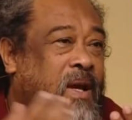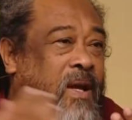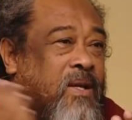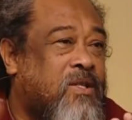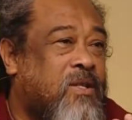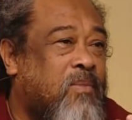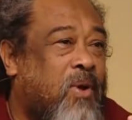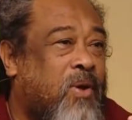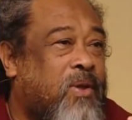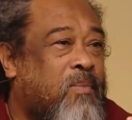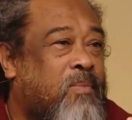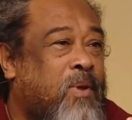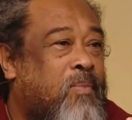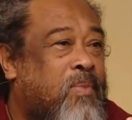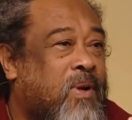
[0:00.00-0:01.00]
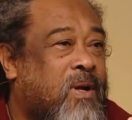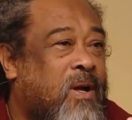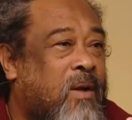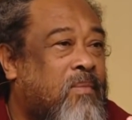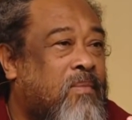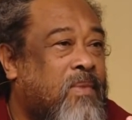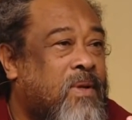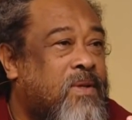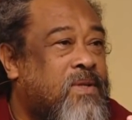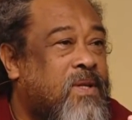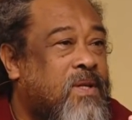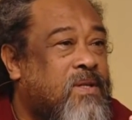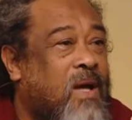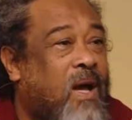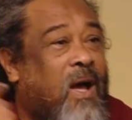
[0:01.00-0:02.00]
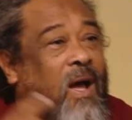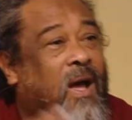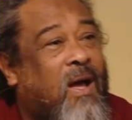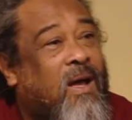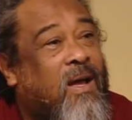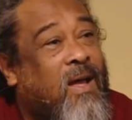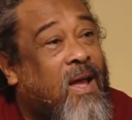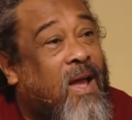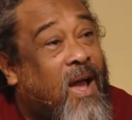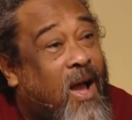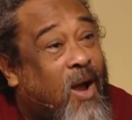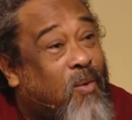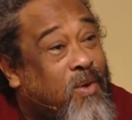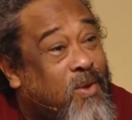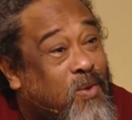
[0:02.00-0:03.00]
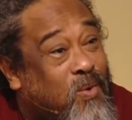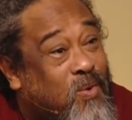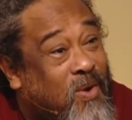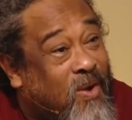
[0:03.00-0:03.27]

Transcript: And some other people come and says, how are you?